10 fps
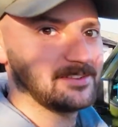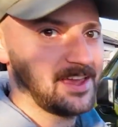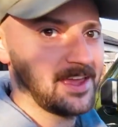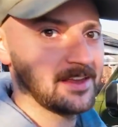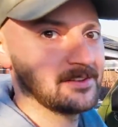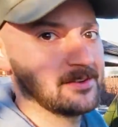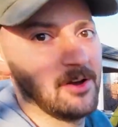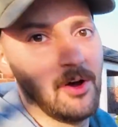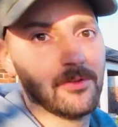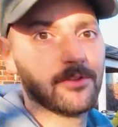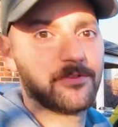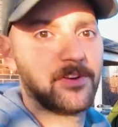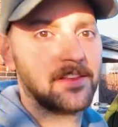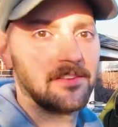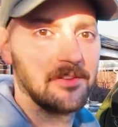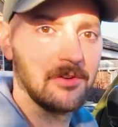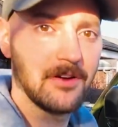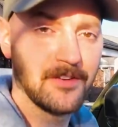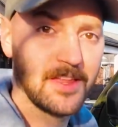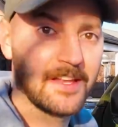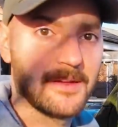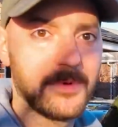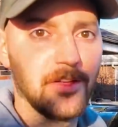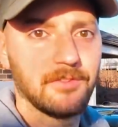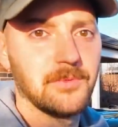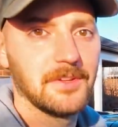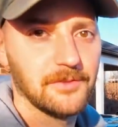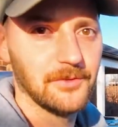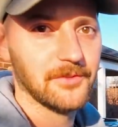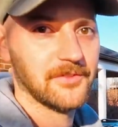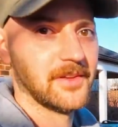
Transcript: tent, all those fancy little overlanding bells and whistles,